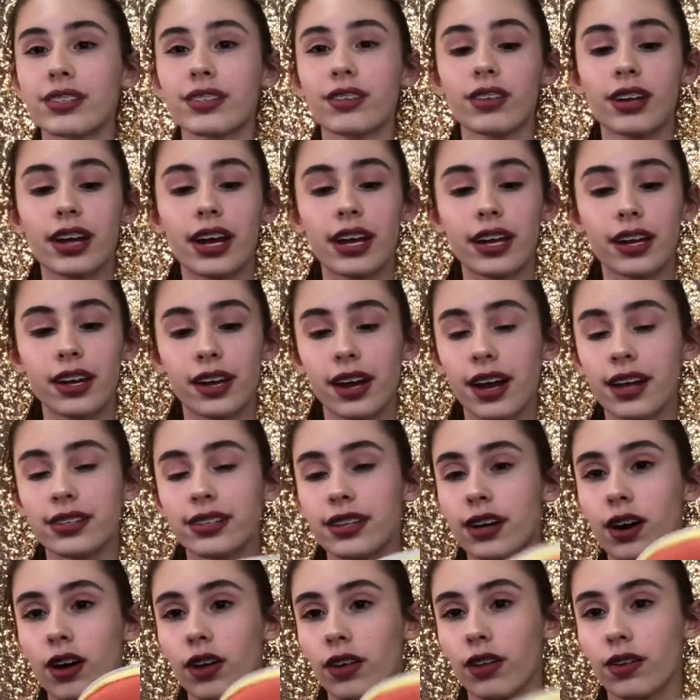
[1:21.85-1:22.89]
so like, I
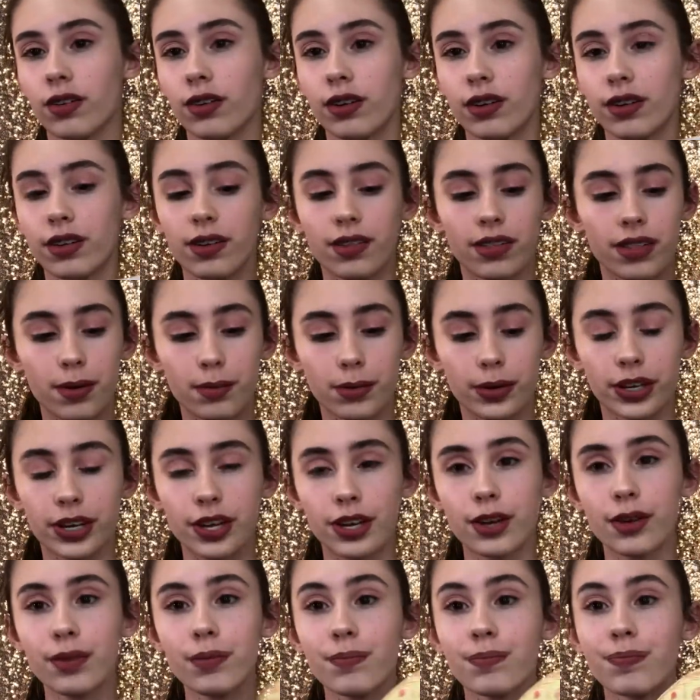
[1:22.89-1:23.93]
say all of them are
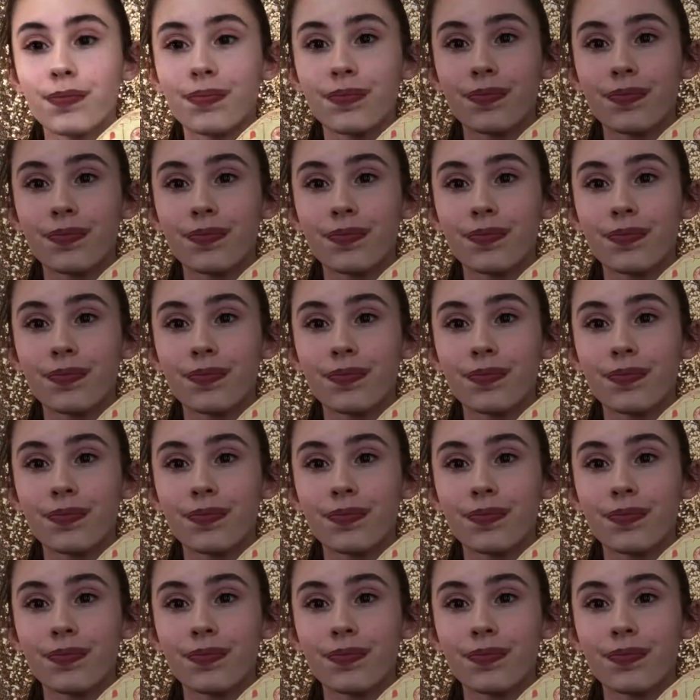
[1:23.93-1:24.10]
cute.